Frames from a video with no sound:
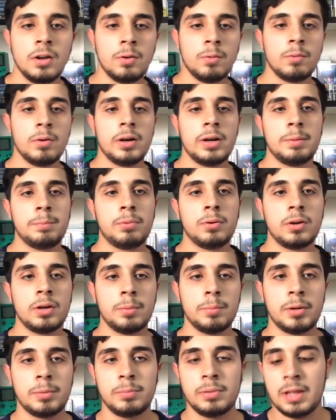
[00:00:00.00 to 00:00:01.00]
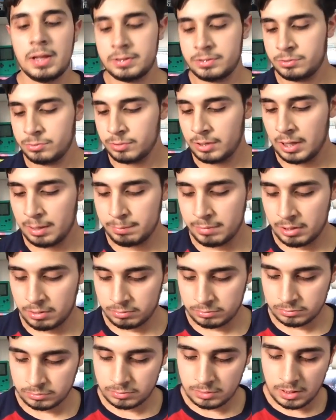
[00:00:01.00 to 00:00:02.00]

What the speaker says: when Pokemon Black 2 came out,